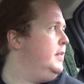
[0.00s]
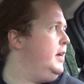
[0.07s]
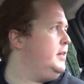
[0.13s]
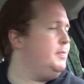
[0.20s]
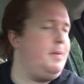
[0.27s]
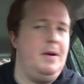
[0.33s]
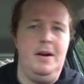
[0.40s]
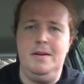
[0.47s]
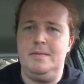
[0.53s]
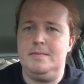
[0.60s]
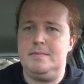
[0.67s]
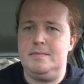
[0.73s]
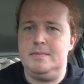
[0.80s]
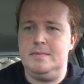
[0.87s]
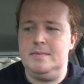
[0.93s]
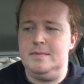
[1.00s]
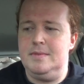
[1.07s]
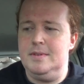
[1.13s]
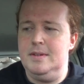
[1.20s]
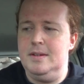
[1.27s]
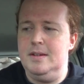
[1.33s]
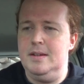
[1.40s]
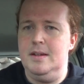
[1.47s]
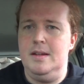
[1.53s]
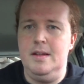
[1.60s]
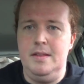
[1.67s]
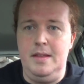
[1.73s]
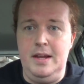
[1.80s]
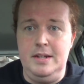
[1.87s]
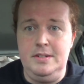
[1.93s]
next part,
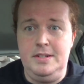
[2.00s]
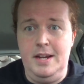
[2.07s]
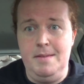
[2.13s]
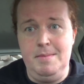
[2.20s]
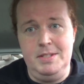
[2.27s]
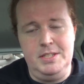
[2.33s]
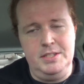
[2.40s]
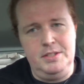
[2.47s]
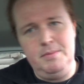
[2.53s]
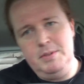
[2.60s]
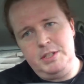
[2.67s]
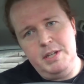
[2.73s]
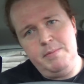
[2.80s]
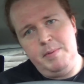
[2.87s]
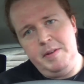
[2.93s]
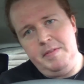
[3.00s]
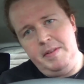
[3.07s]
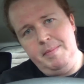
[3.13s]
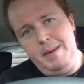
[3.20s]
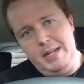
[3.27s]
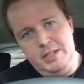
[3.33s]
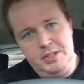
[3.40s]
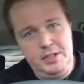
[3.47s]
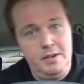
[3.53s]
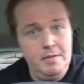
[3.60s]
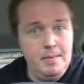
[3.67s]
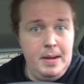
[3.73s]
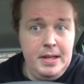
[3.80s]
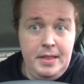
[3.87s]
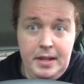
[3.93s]
the entertainment system, which I briefly mentioned
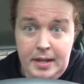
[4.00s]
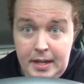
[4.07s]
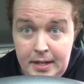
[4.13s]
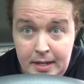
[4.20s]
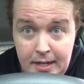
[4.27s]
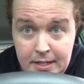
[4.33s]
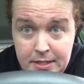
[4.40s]
over, but I think it